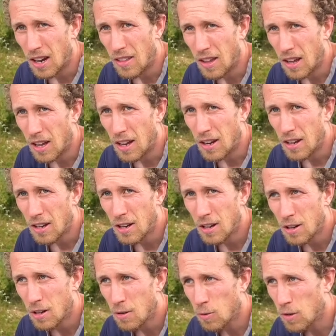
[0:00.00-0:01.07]
and then
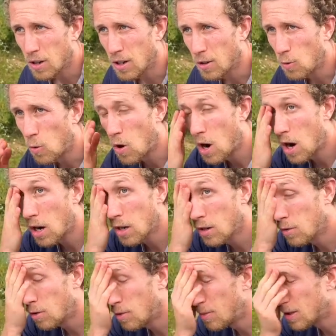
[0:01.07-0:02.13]
we're gonna walk a
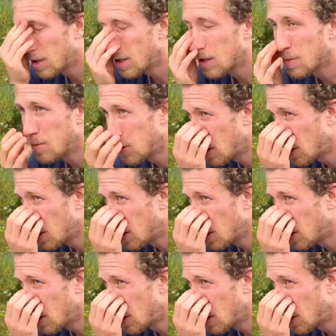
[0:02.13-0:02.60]
little bit to some